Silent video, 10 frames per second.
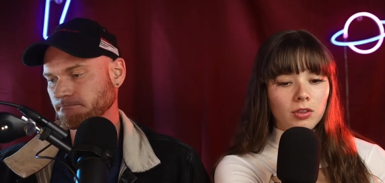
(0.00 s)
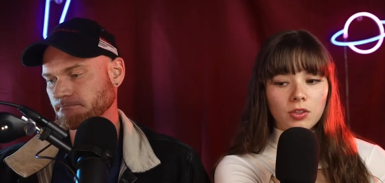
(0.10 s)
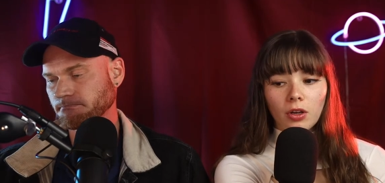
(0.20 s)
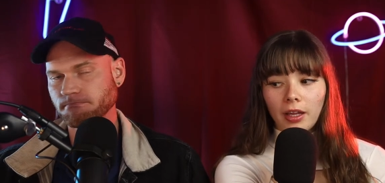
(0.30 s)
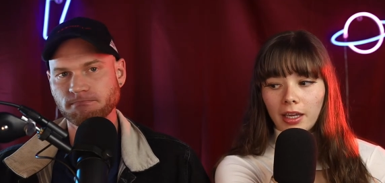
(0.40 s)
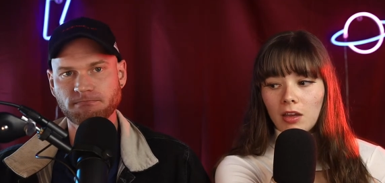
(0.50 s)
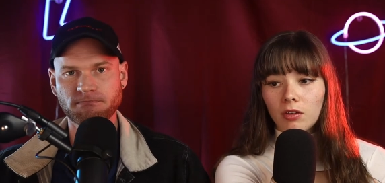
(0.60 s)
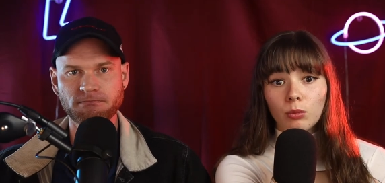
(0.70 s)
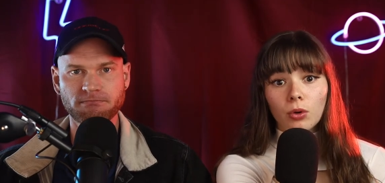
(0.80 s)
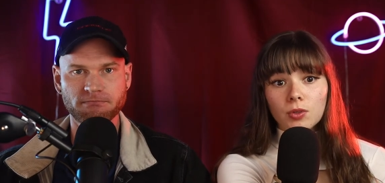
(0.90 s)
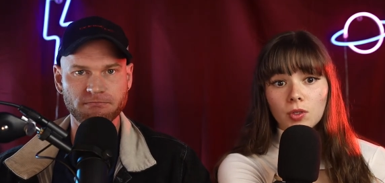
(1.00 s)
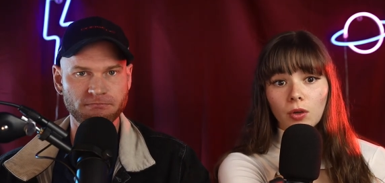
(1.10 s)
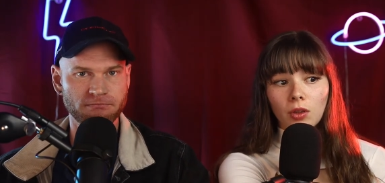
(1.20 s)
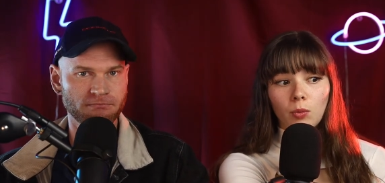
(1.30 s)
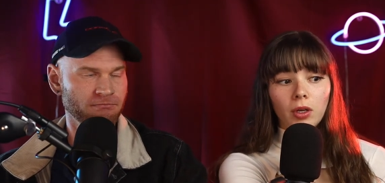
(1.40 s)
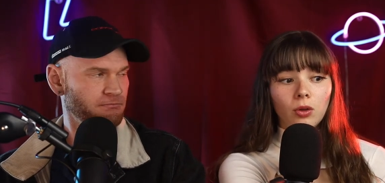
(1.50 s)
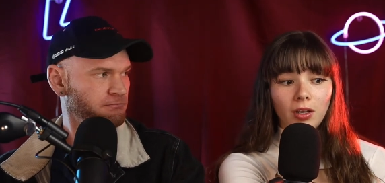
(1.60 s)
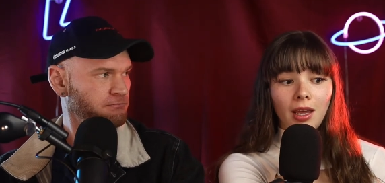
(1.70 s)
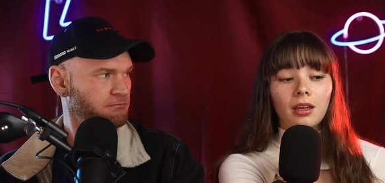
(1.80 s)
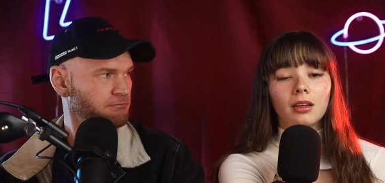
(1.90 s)
Speaker 1: so like even more so than when you're
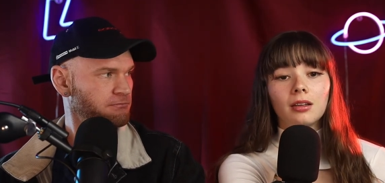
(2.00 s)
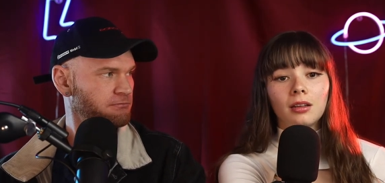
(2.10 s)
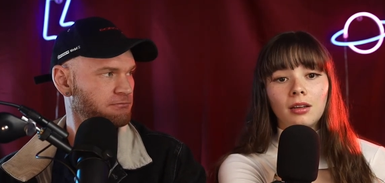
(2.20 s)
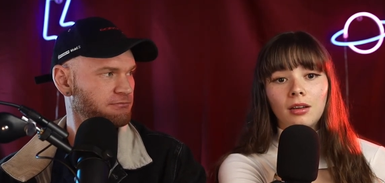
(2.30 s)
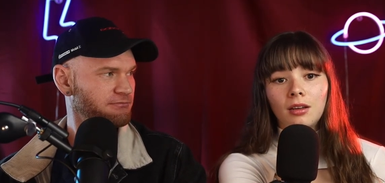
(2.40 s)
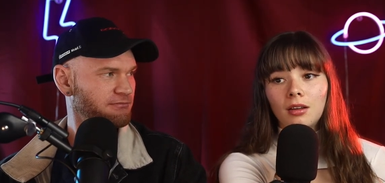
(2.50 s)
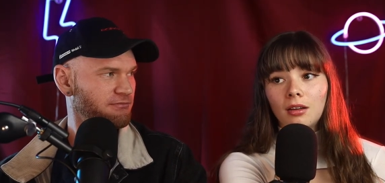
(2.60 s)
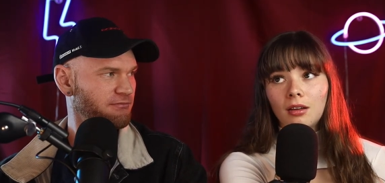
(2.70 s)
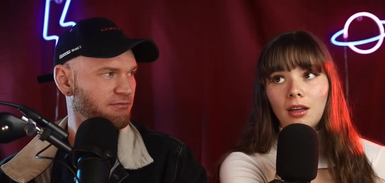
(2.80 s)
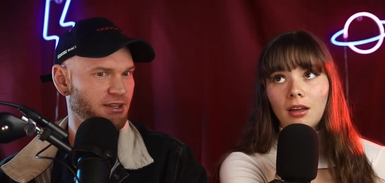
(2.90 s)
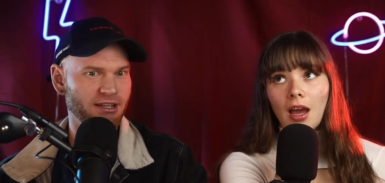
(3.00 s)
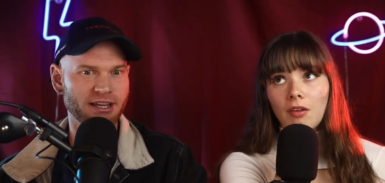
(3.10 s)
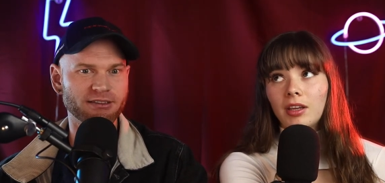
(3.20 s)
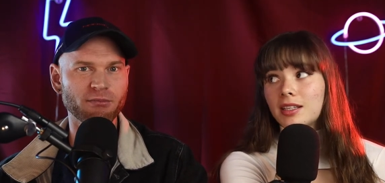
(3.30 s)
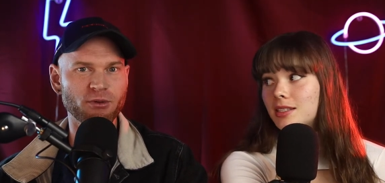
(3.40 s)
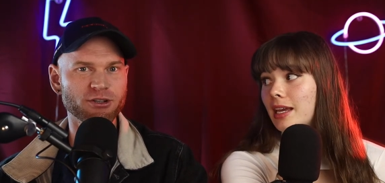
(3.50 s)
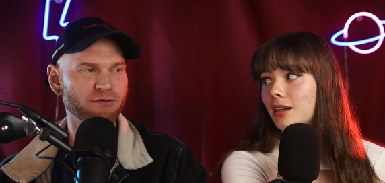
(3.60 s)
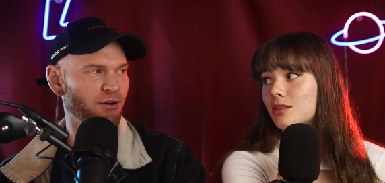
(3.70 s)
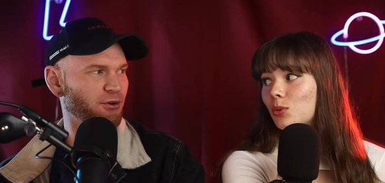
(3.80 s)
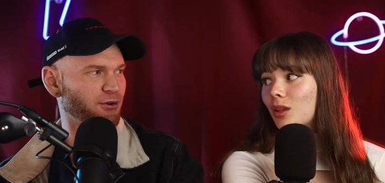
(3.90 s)
naked, having yeah, sex
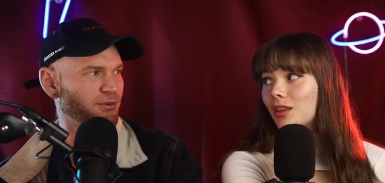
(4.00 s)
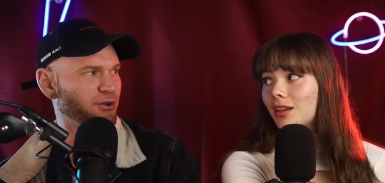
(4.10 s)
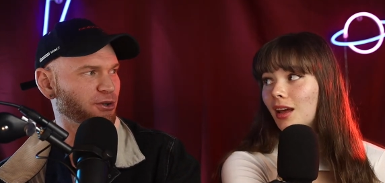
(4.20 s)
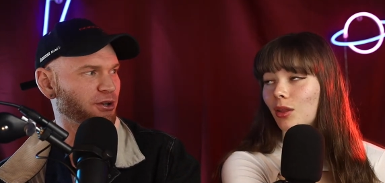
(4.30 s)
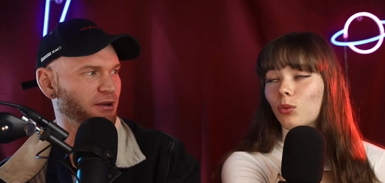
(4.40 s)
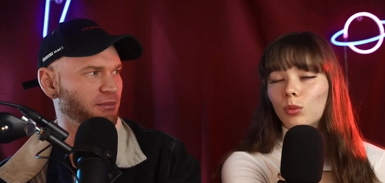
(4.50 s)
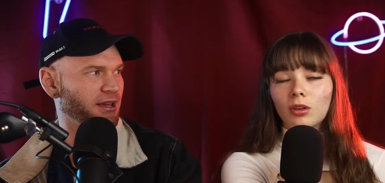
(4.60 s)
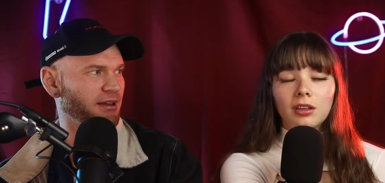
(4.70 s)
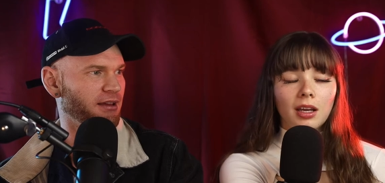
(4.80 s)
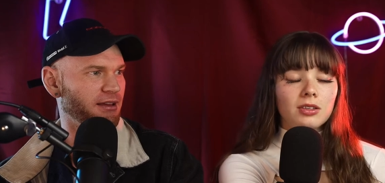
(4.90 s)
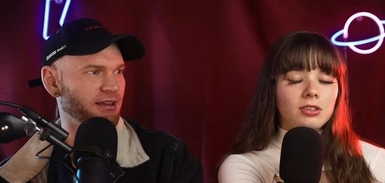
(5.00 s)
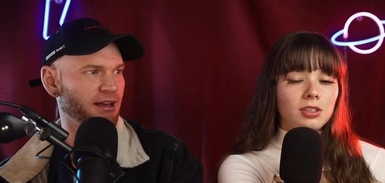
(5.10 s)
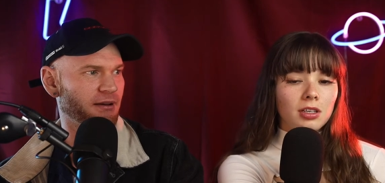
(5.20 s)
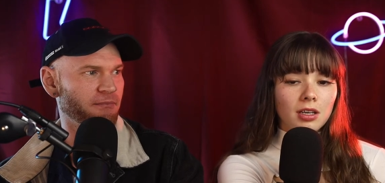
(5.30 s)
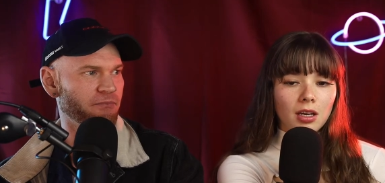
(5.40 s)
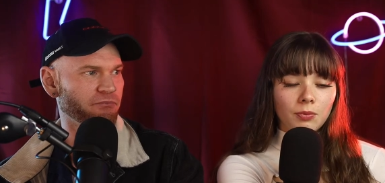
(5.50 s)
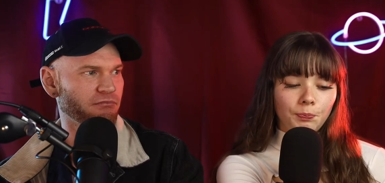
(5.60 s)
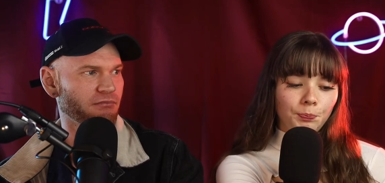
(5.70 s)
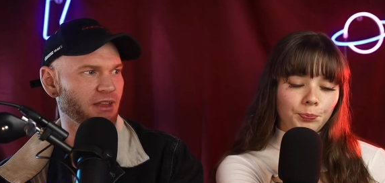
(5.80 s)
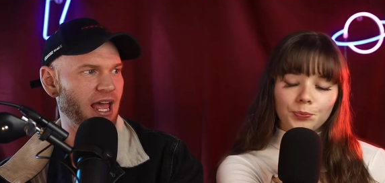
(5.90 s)
with another woman be. next to yeah. you. Yeah.
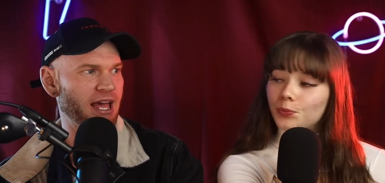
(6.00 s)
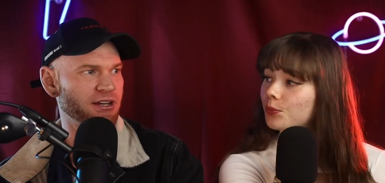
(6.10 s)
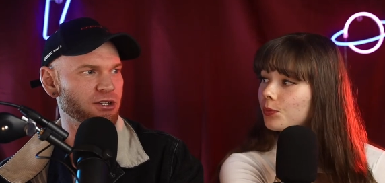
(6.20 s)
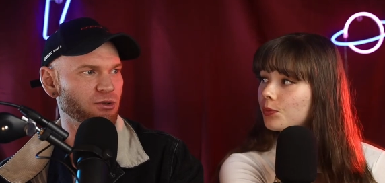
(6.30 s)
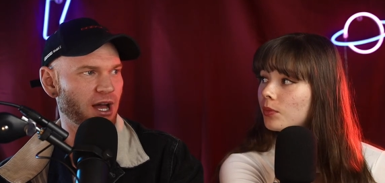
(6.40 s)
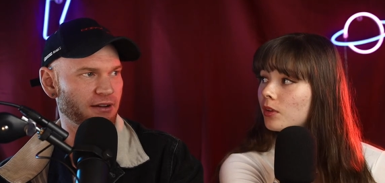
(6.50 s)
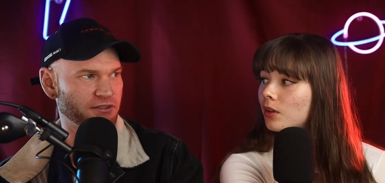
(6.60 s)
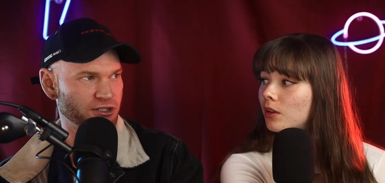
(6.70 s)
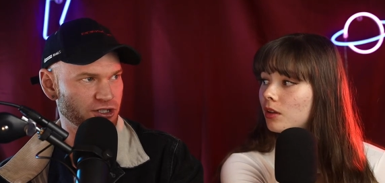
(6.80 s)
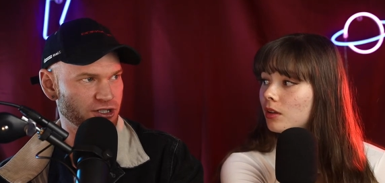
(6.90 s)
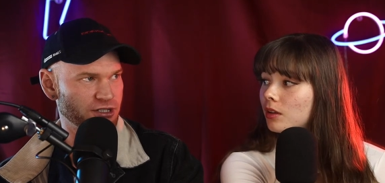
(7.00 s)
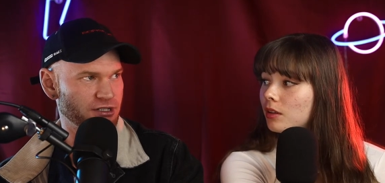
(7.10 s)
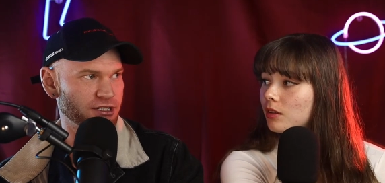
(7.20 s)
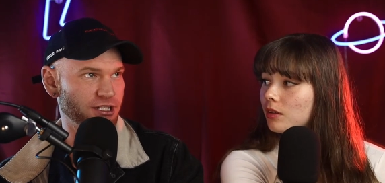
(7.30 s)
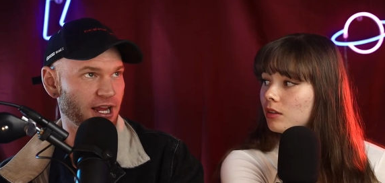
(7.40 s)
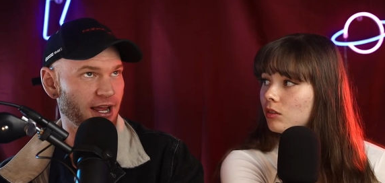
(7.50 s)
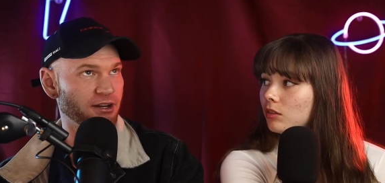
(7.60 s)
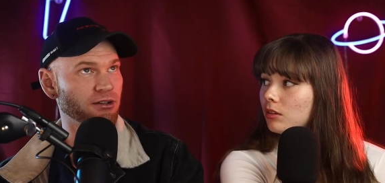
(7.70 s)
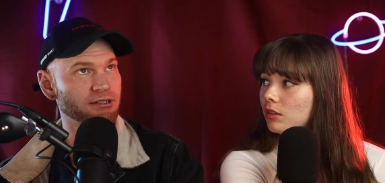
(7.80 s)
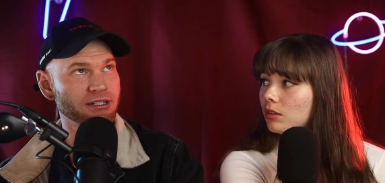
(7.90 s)
Speaker 2: And you have to share.
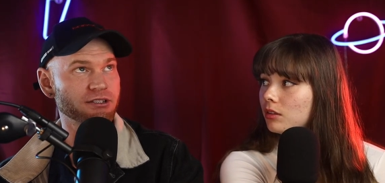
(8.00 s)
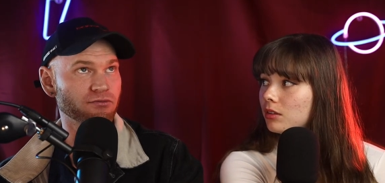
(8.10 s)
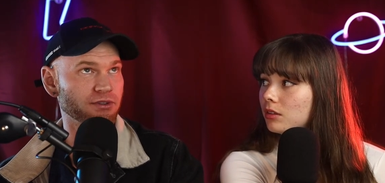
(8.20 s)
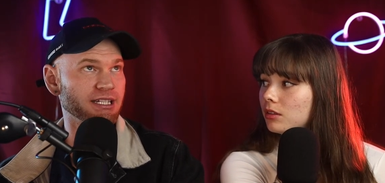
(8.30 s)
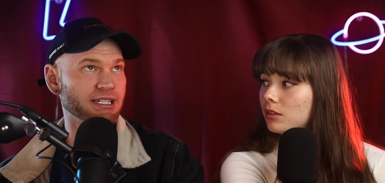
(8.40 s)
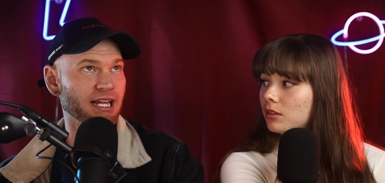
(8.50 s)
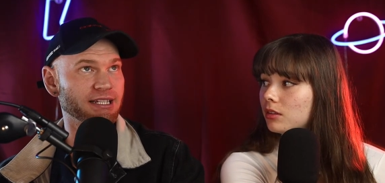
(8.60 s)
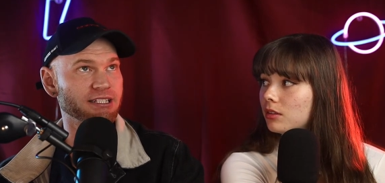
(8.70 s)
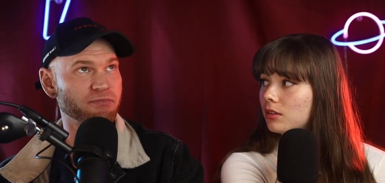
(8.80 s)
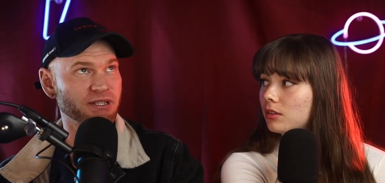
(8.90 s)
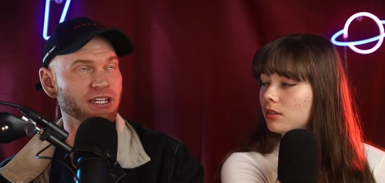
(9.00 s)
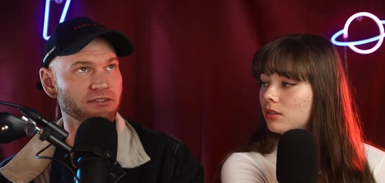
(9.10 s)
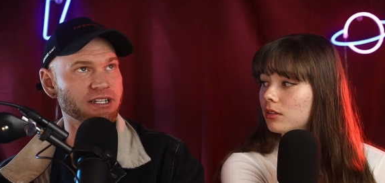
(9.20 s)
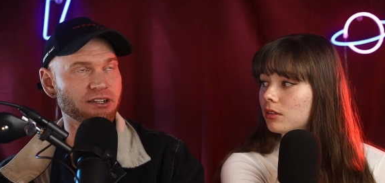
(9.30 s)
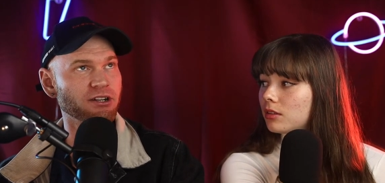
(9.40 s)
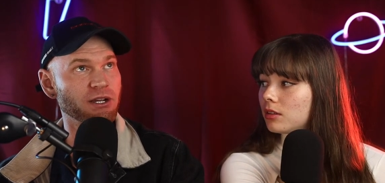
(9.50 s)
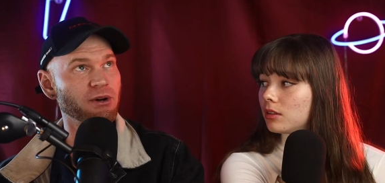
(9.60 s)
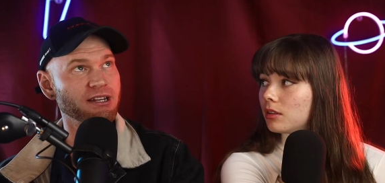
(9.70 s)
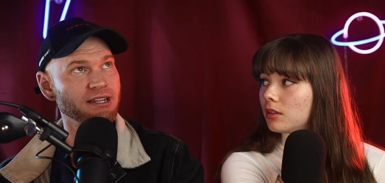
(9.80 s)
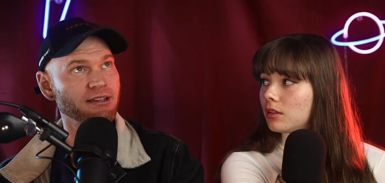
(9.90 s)
Not that it's really like this, but there is only
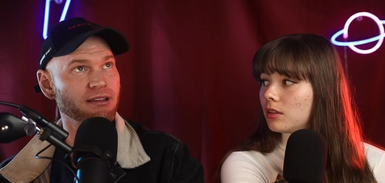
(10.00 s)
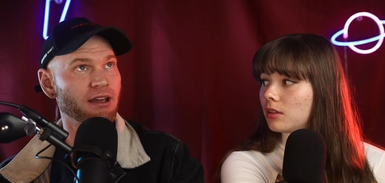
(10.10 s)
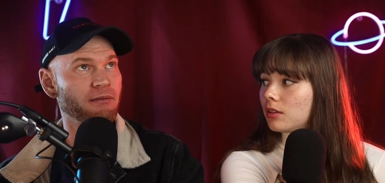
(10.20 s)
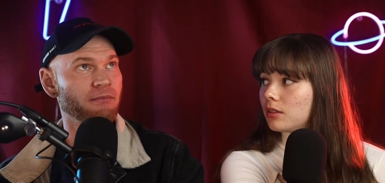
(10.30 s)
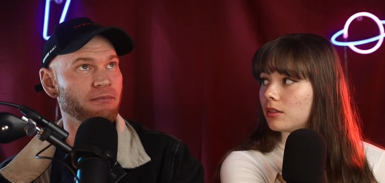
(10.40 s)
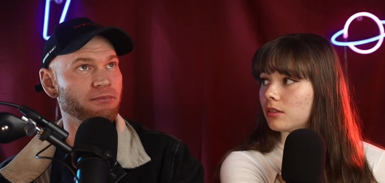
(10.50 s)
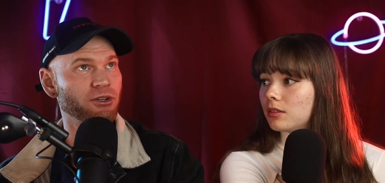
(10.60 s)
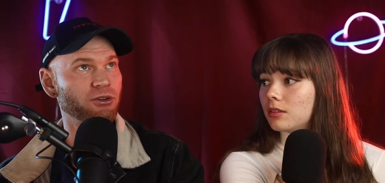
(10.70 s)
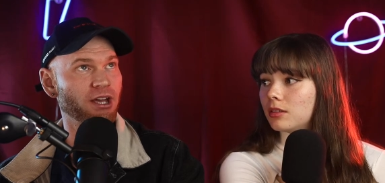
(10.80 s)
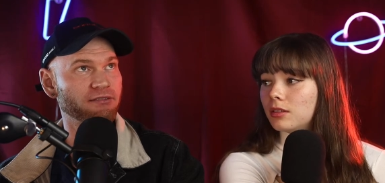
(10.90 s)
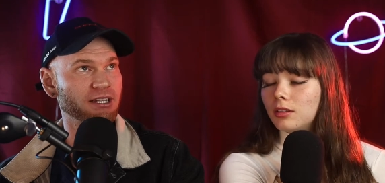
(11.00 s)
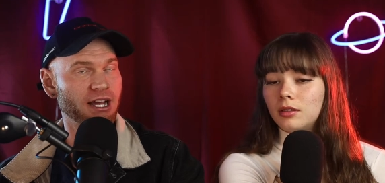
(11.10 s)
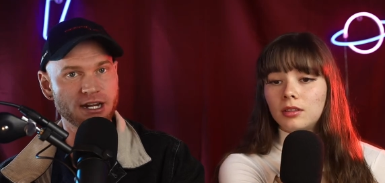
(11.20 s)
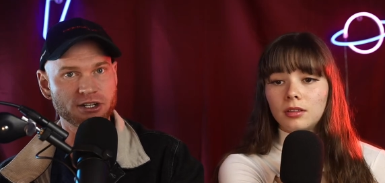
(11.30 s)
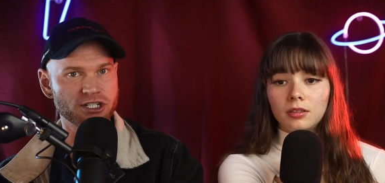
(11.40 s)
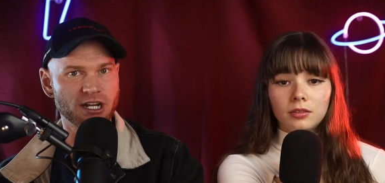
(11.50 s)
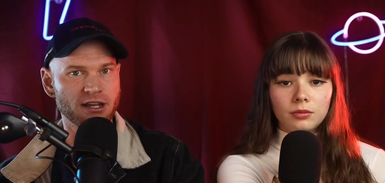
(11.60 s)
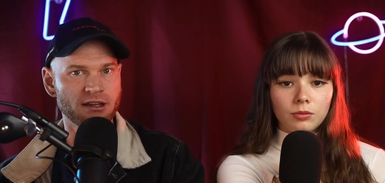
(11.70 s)
one dick there. So you do have to kind of share.